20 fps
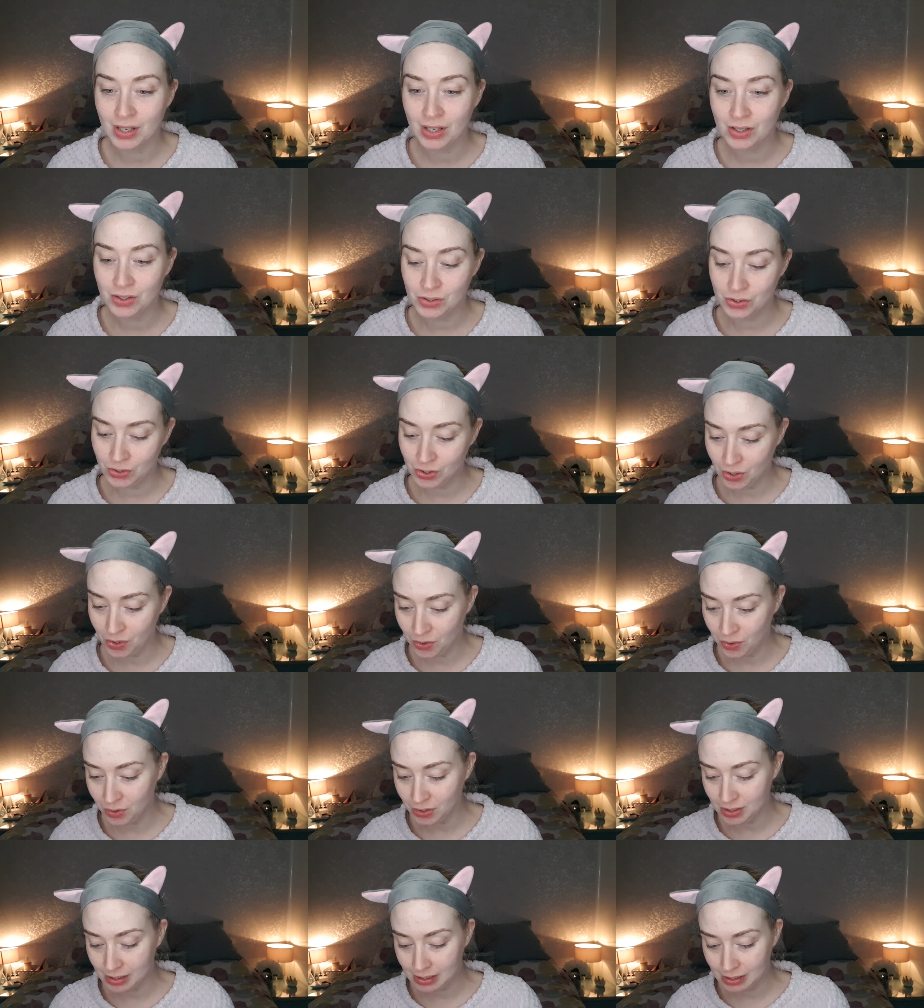
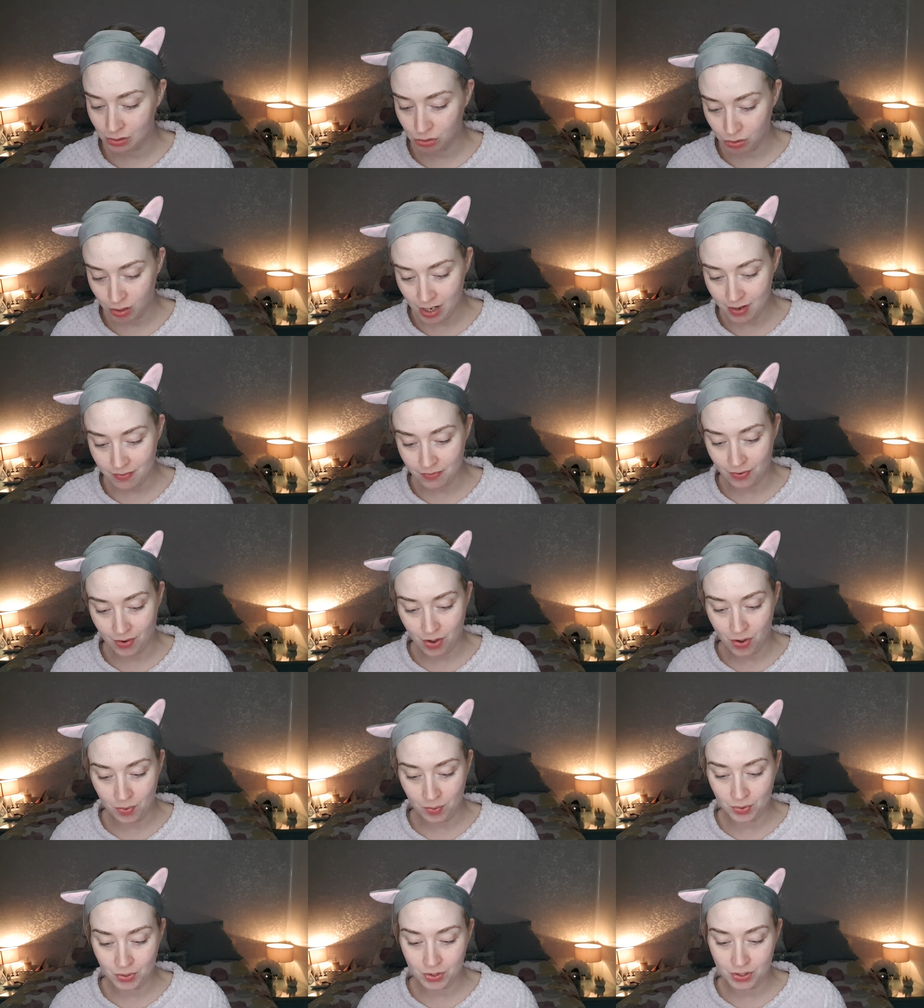So
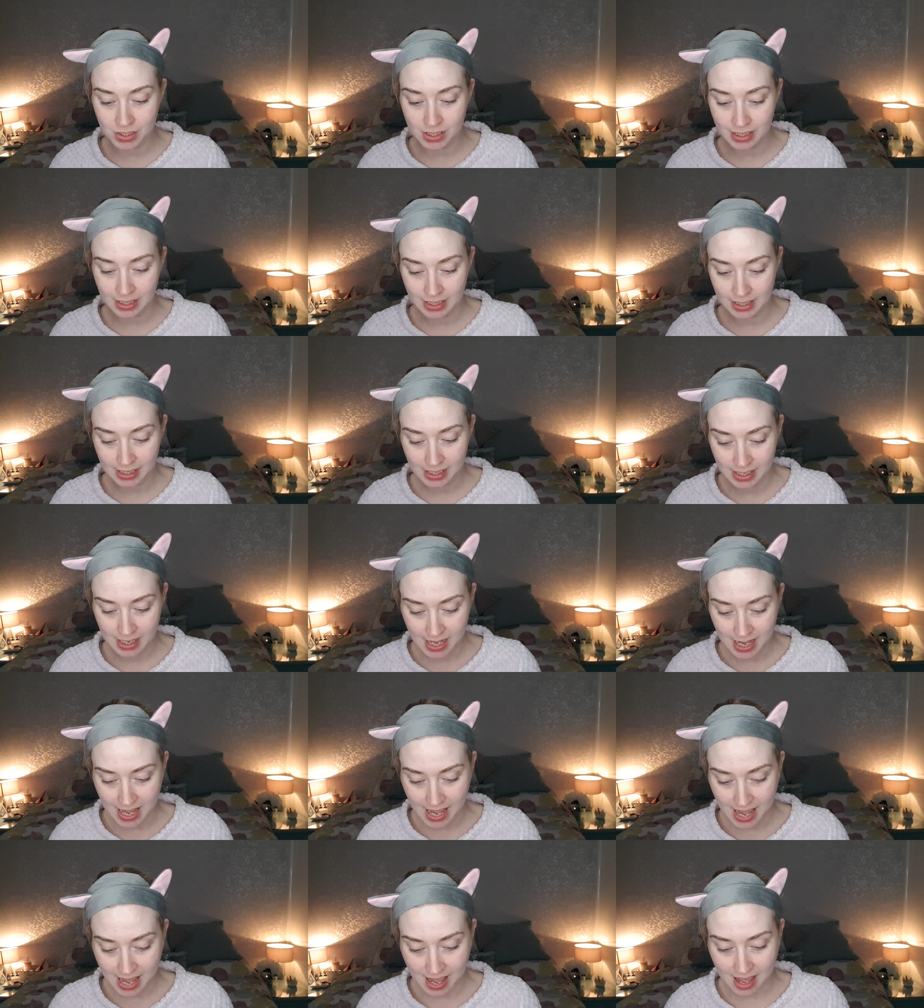straightforward.
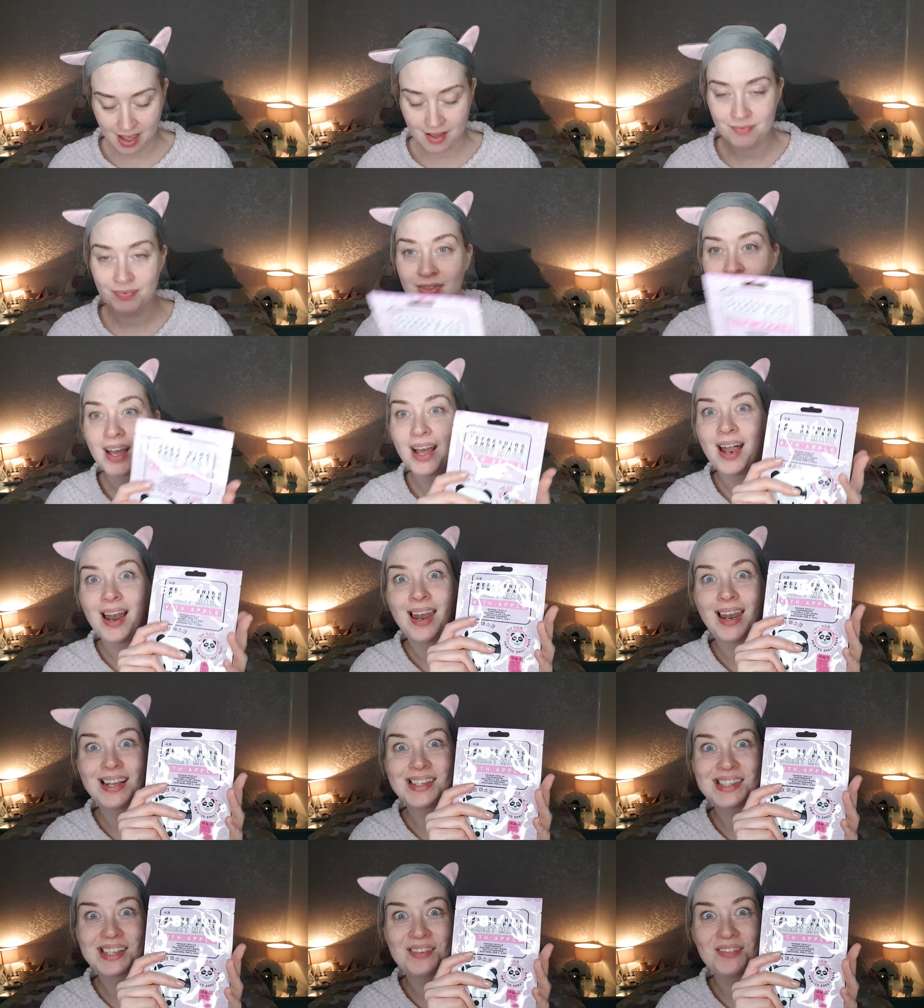Um,
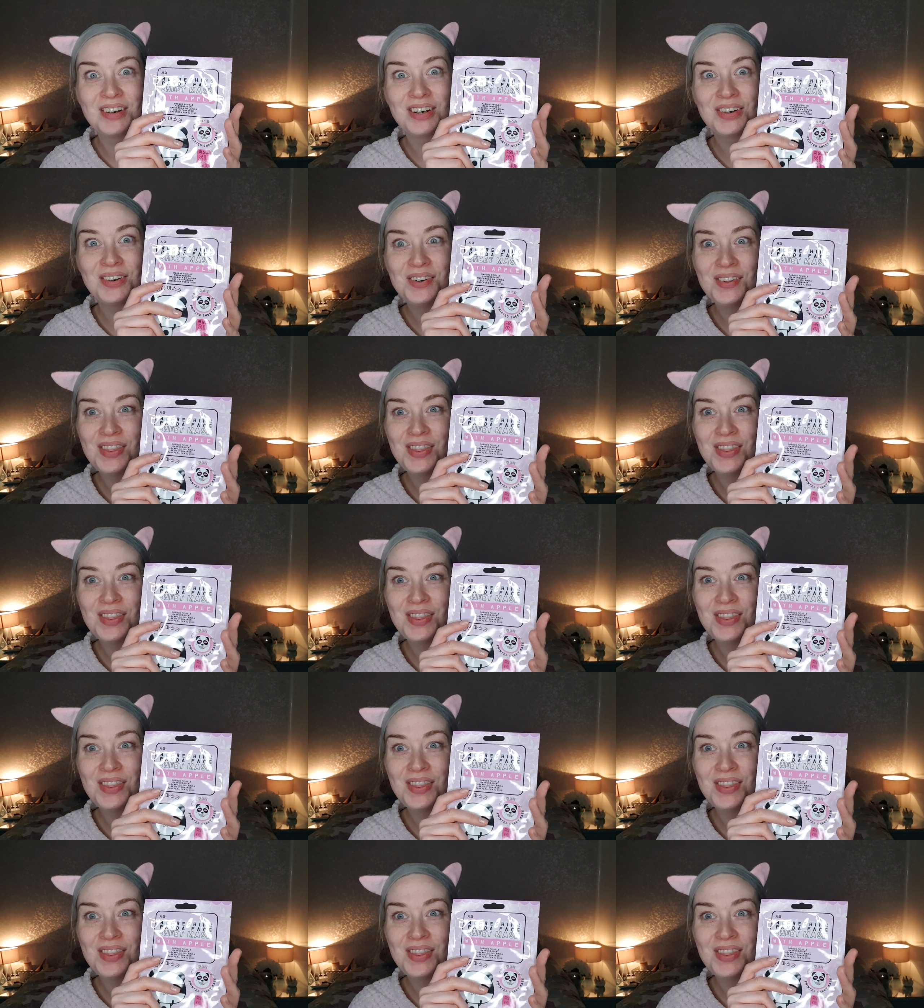let's give it a go